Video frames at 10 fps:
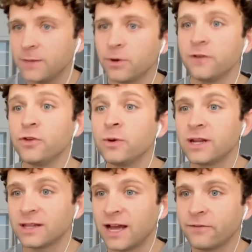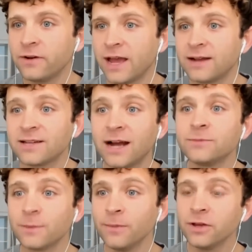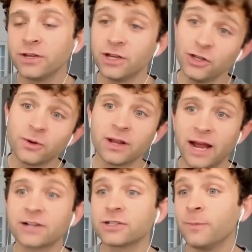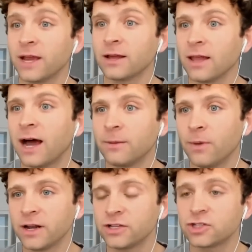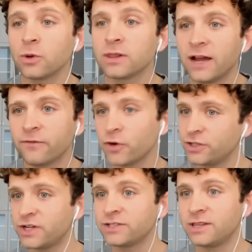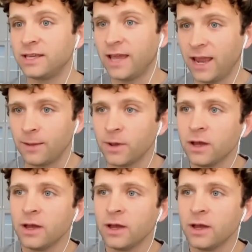but if you can lever that times a million, you can actually make a lot of money. So leverage is the game.